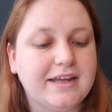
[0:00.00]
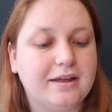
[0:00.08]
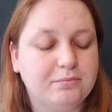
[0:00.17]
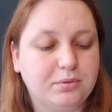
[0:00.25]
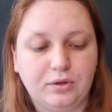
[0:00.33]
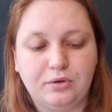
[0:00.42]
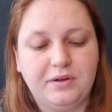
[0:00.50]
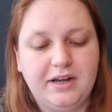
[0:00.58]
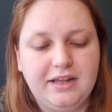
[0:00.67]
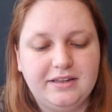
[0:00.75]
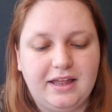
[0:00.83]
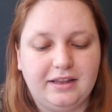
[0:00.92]
and blue in
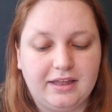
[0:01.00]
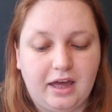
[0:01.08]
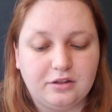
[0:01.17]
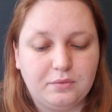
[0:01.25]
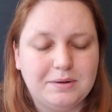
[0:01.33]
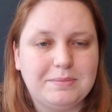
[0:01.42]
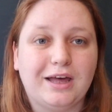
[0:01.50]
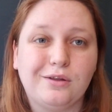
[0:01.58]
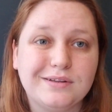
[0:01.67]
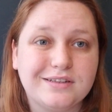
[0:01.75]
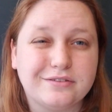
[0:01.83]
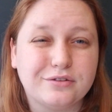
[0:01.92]
it than the other one. My other
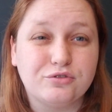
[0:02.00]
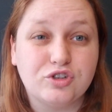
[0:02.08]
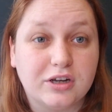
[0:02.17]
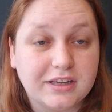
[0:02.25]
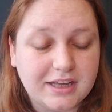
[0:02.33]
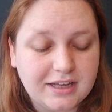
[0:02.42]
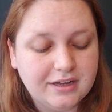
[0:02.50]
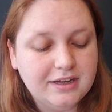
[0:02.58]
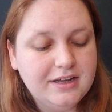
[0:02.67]
one's also chunky.